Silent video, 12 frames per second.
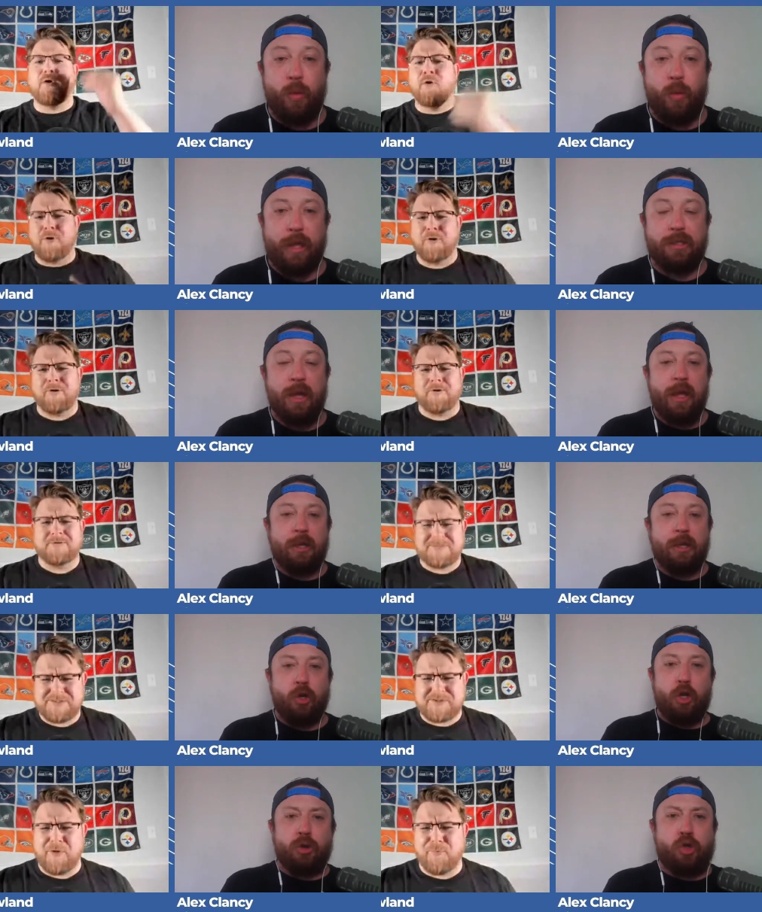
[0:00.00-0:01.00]
Speaker 1: Wentz.
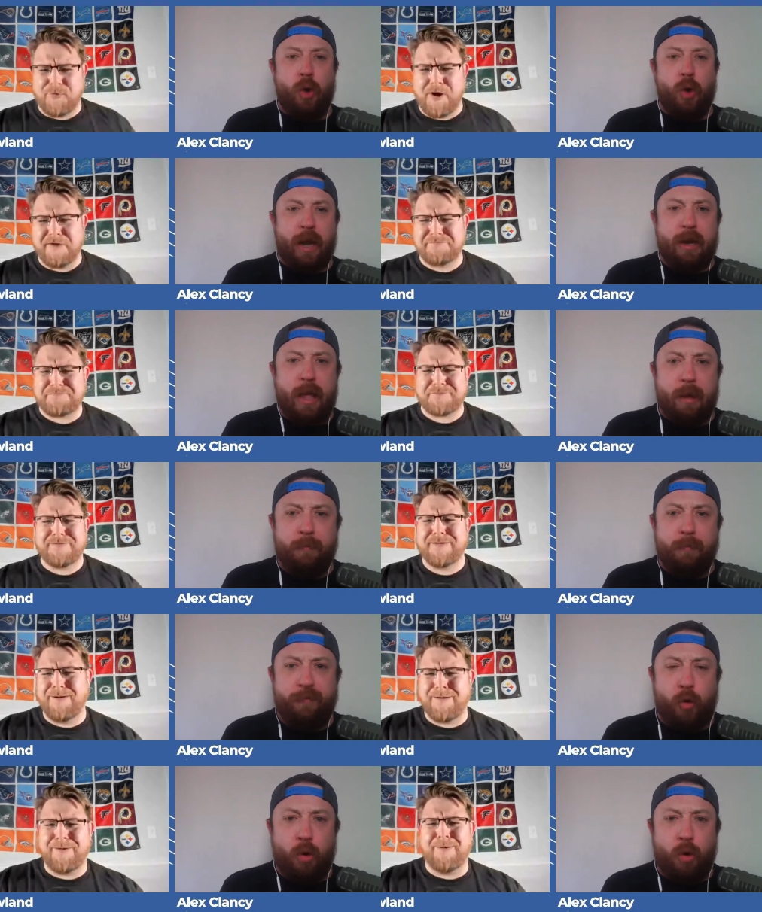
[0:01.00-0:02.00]
So you traded him
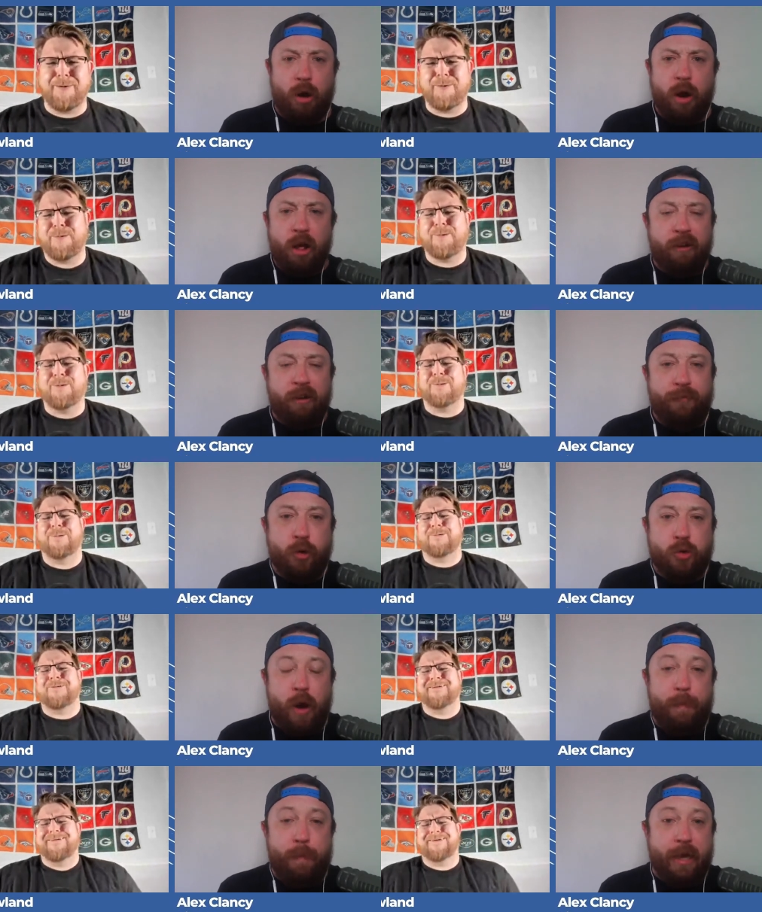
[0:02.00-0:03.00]
for a
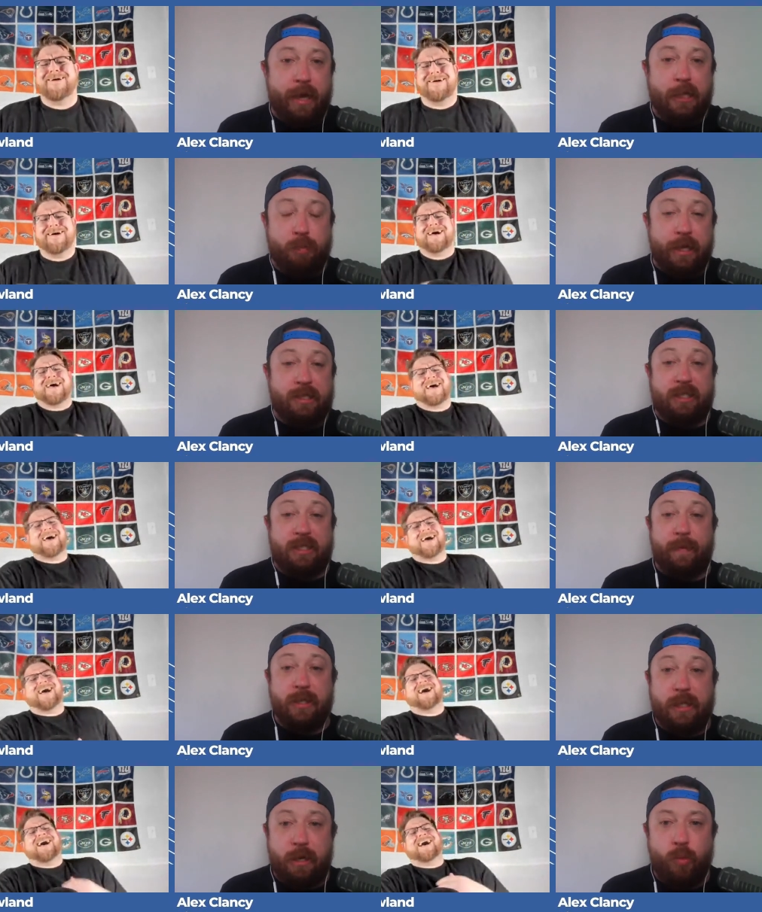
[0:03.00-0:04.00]
first-round pick, and he's playing
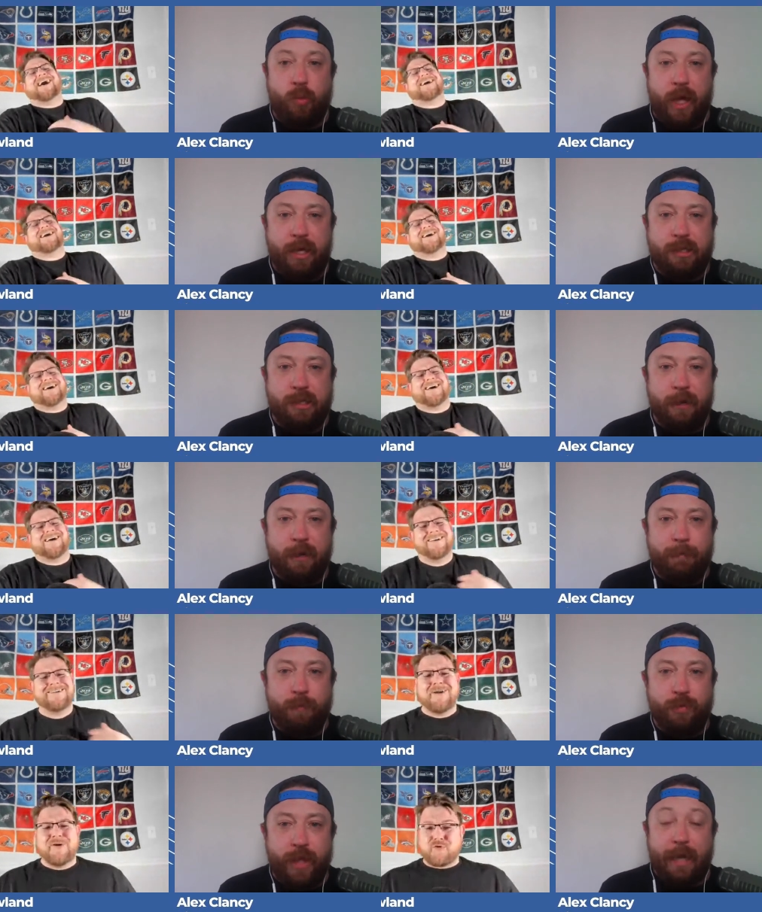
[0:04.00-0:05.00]
17 weeks.
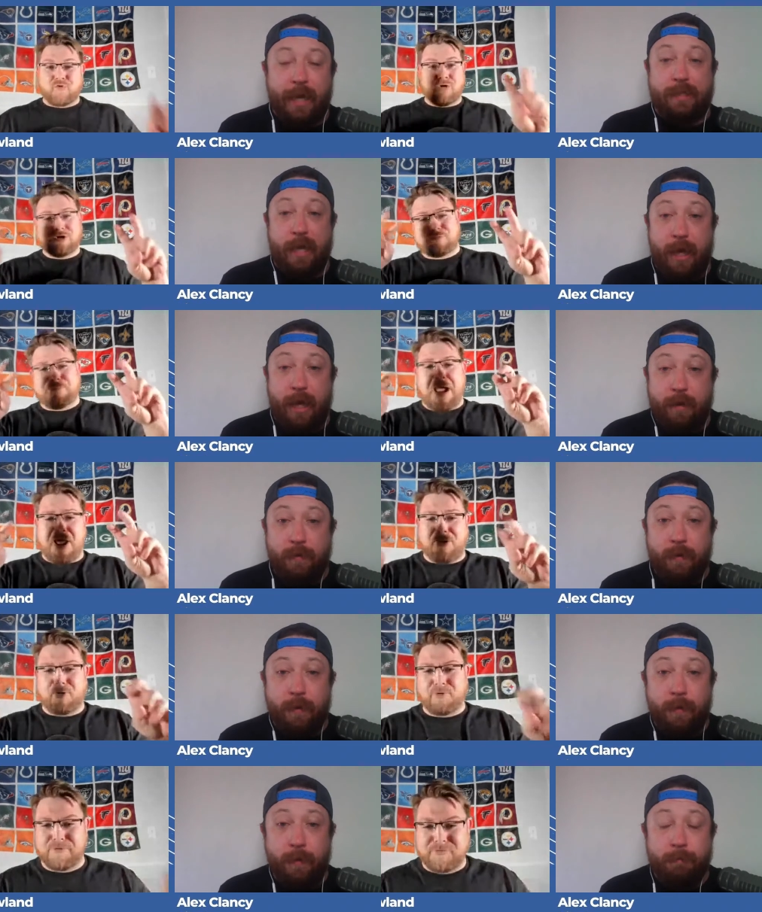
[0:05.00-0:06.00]
Speaker 2: That's it.
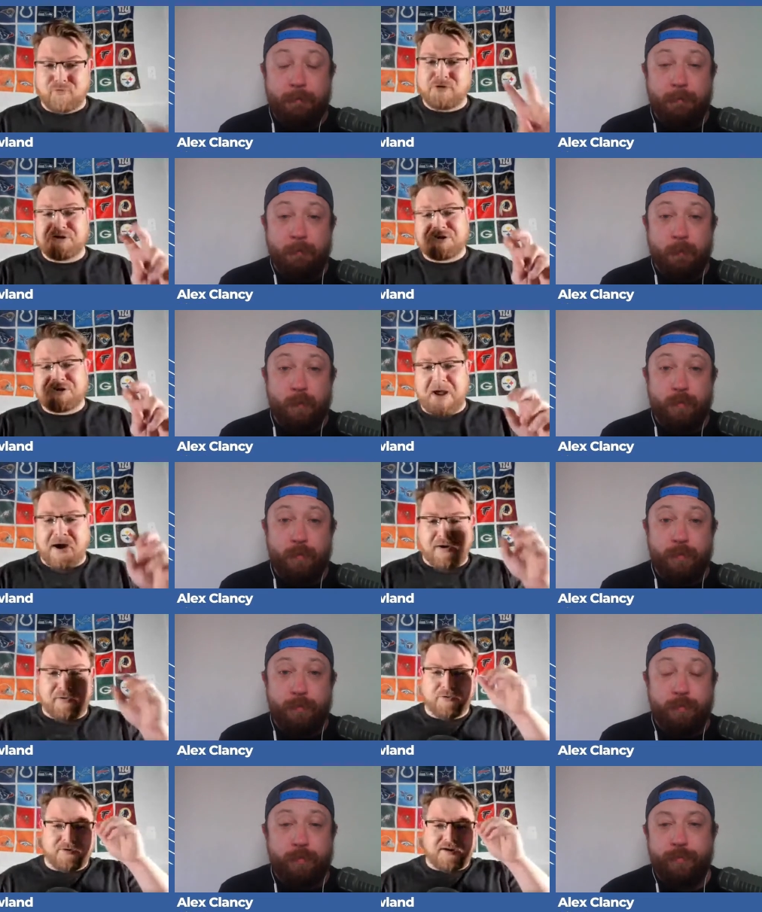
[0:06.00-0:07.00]
Chris
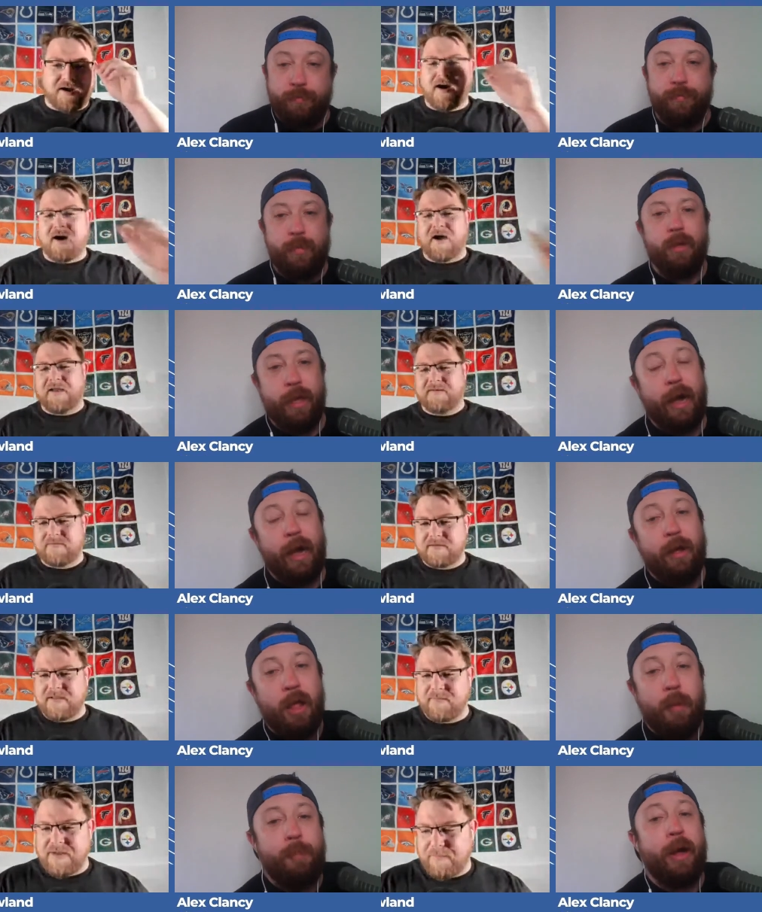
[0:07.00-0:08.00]
Ballard.
Speaker 1: God,
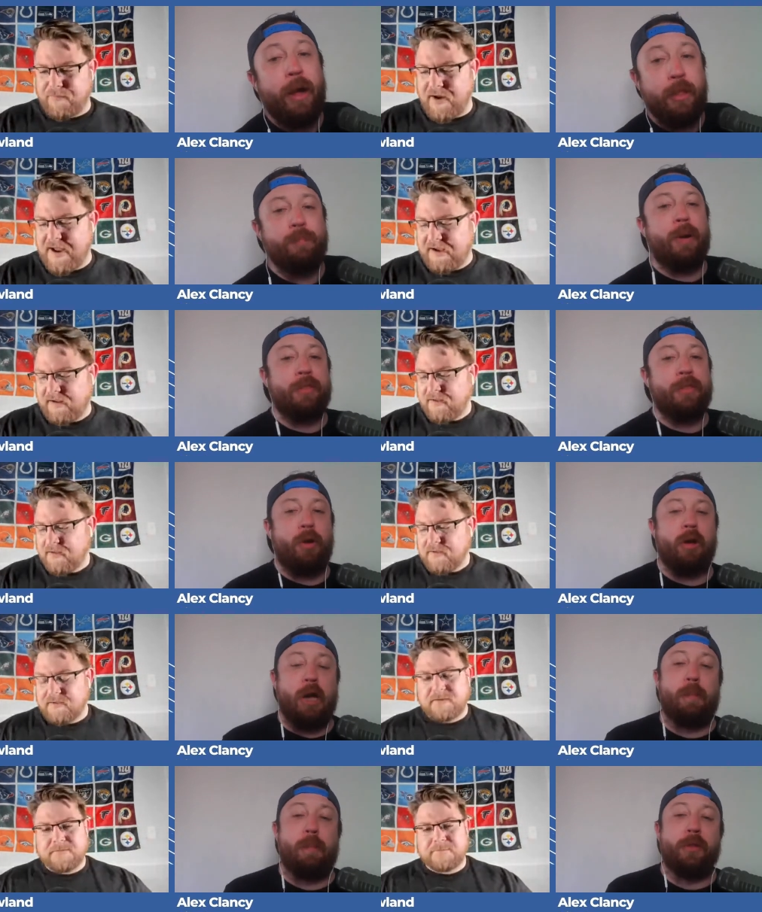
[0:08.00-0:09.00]
give me a break. But there are a
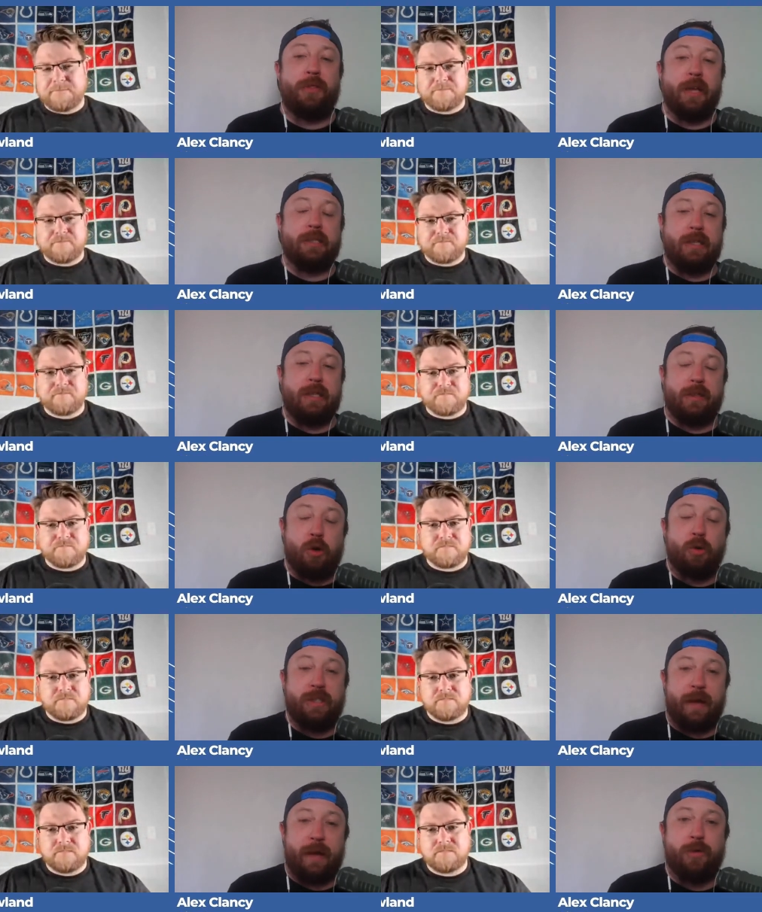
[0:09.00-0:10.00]
couple things that the
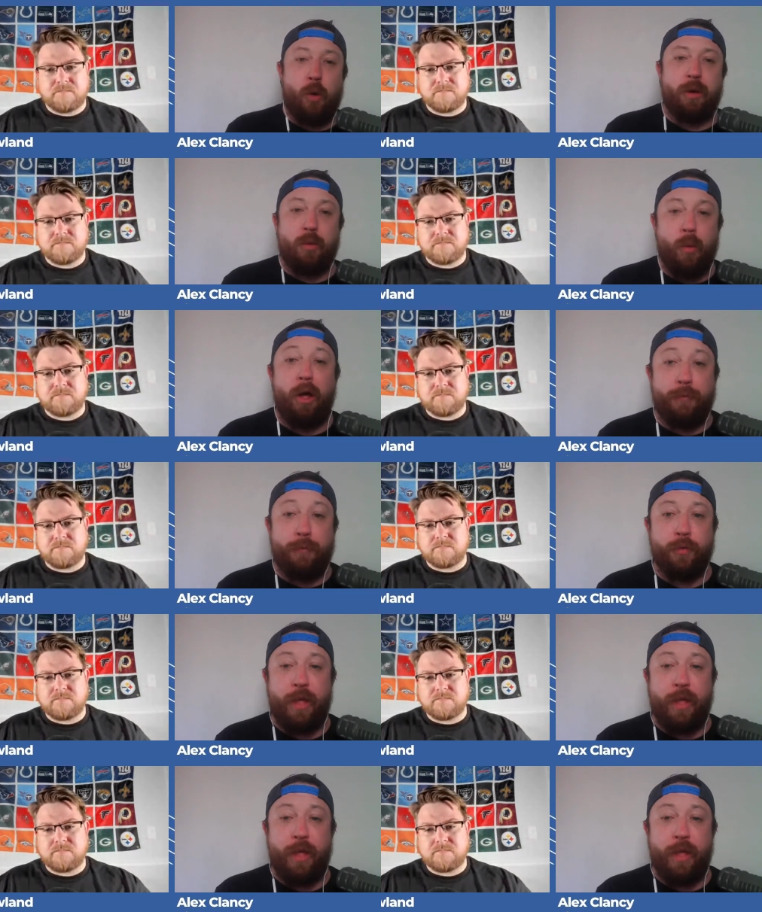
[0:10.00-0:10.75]
Colts have going well for